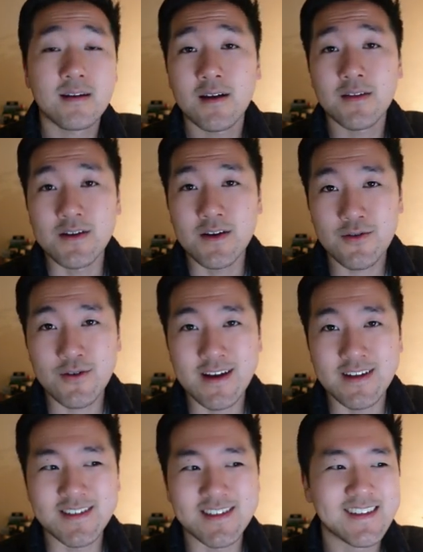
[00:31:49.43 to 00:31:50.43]
On the other
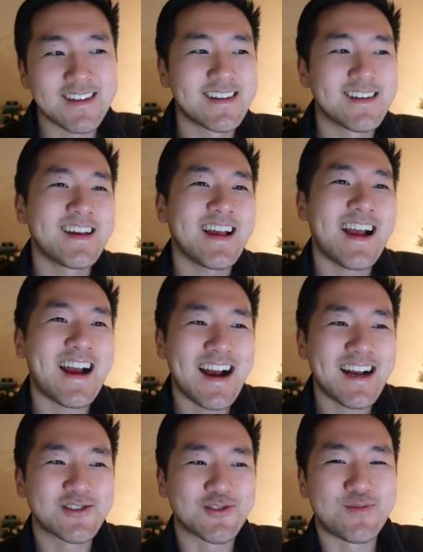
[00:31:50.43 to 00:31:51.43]
end,
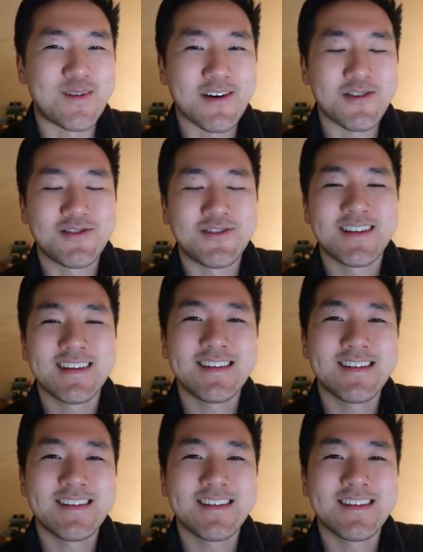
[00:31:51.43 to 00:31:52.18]
Agile model.